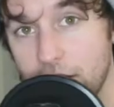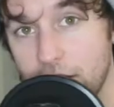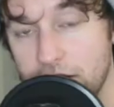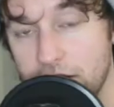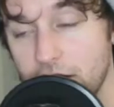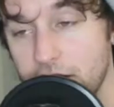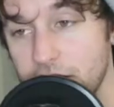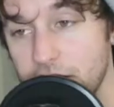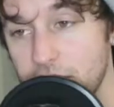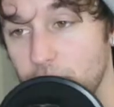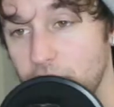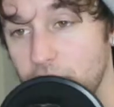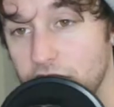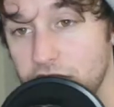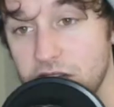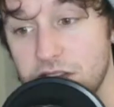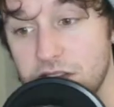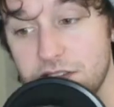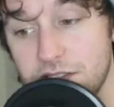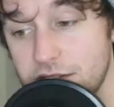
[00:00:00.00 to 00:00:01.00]
on this because this
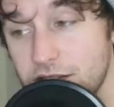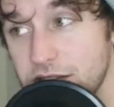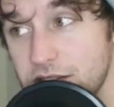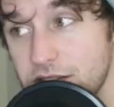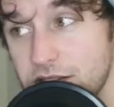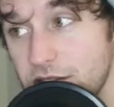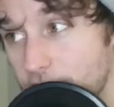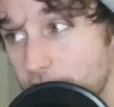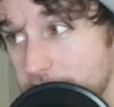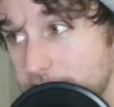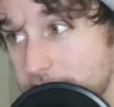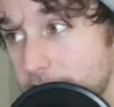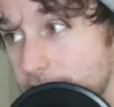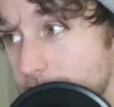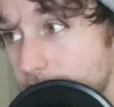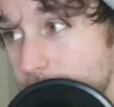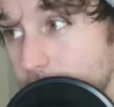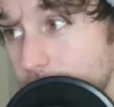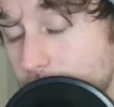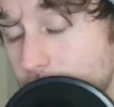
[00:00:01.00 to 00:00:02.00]
is crazy.
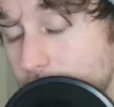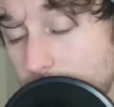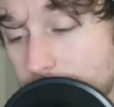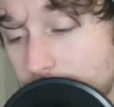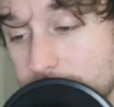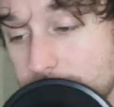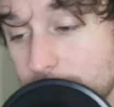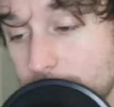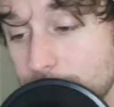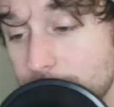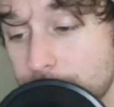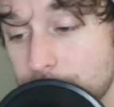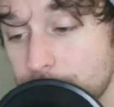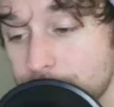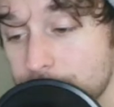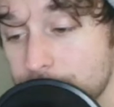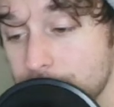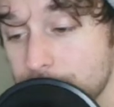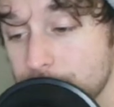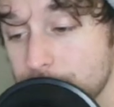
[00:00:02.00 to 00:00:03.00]
Okay, so
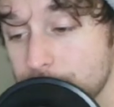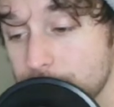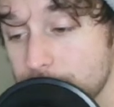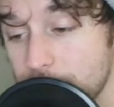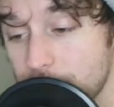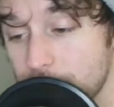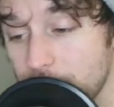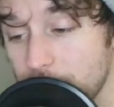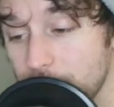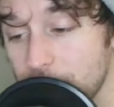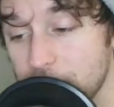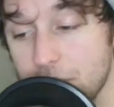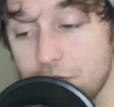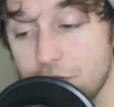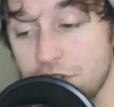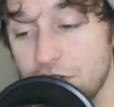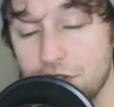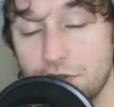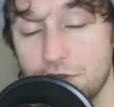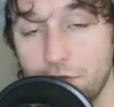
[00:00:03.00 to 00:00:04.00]
this was
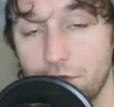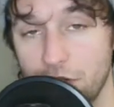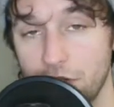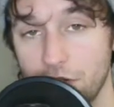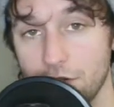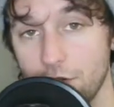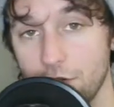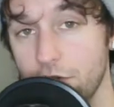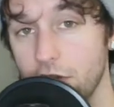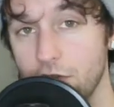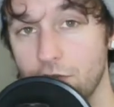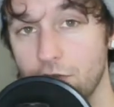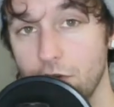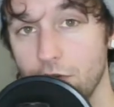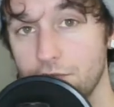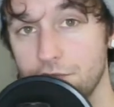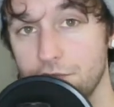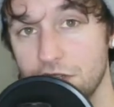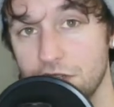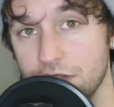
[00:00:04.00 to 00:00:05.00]
just revealed. Lucasfilm
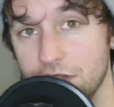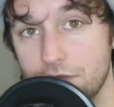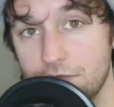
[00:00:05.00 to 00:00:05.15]
just